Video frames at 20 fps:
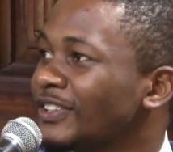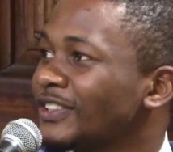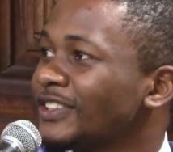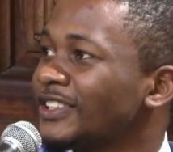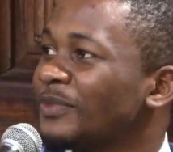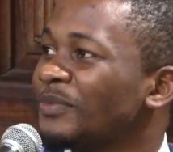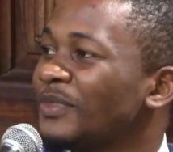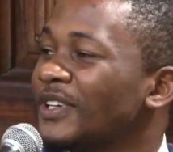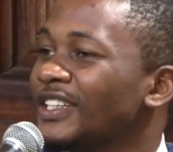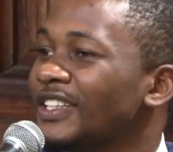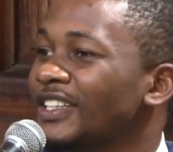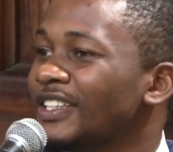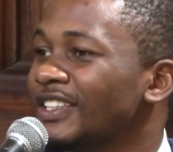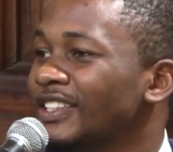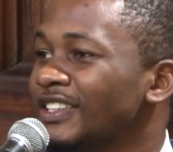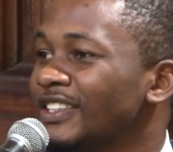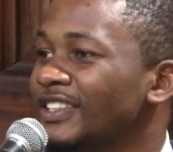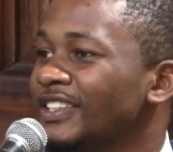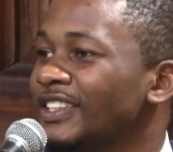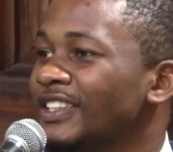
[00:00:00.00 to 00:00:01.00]
or someone
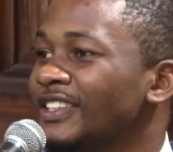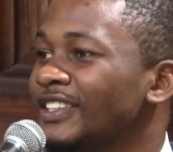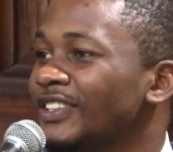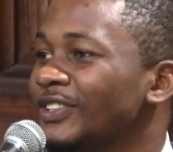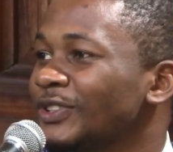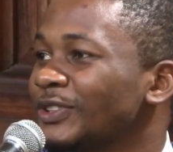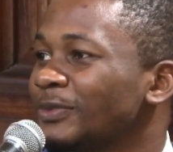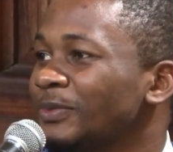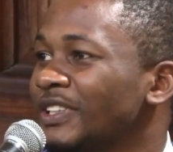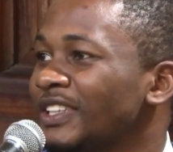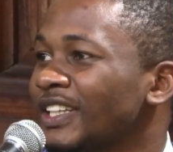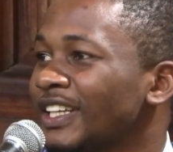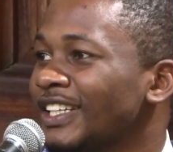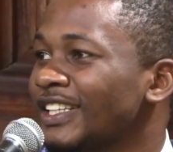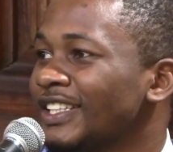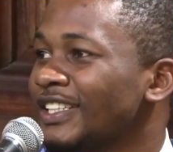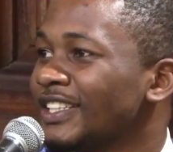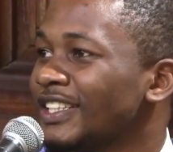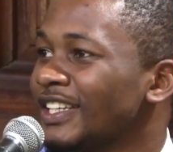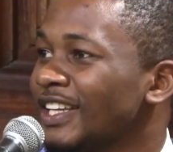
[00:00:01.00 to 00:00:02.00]
in hospitality.